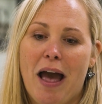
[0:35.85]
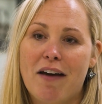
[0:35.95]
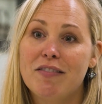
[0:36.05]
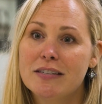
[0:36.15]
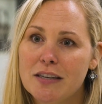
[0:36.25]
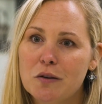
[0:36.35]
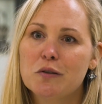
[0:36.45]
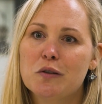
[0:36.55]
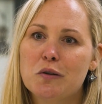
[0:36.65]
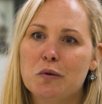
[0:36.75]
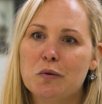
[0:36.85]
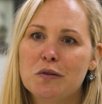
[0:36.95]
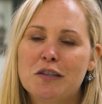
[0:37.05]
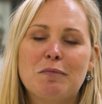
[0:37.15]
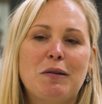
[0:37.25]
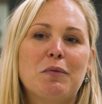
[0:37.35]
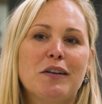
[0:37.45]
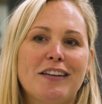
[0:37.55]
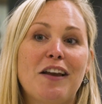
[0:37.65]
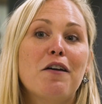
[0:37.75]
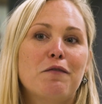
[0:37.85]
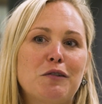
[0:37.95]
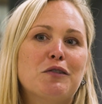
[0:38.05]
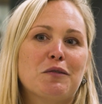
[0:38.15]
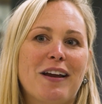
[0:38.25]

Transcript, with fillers: have the skills and the tools to be really future